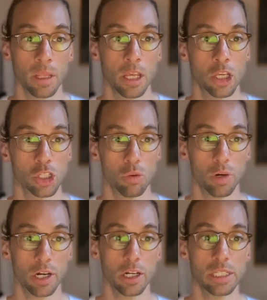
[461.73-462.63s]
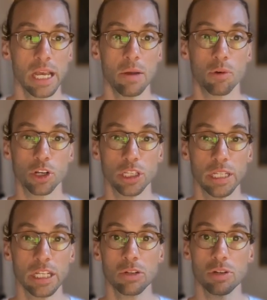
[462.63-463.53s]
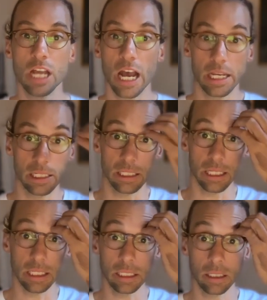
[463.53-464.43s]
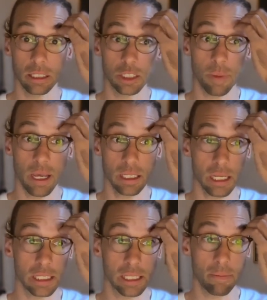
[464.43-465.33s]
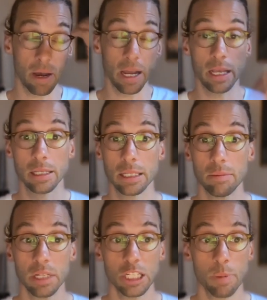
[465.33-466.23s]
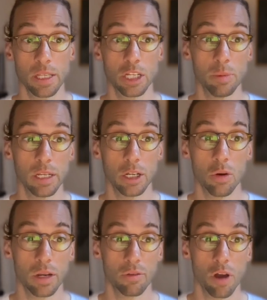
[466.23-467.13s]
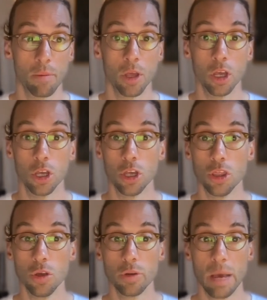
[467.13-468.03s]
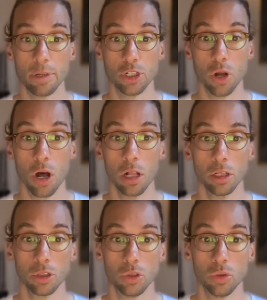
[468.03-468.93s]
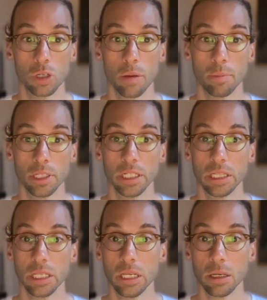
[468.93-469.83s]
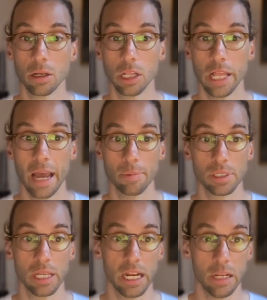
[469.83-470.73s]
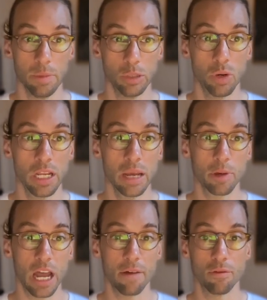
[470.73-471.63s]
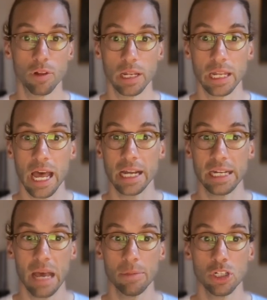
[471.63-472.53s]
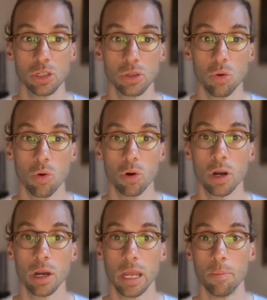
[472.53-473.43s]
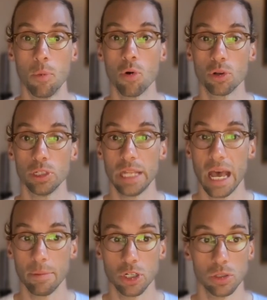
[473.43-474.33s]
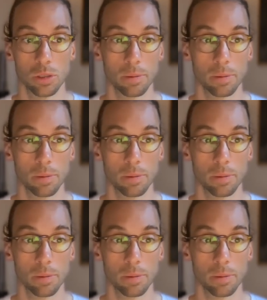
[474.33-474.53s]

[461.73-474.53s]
So we're going to say we're going to discretize this space and say my sampling space is going to be going from no damage at all to completely collapse. And in between, I'm going to have light damages or important damages.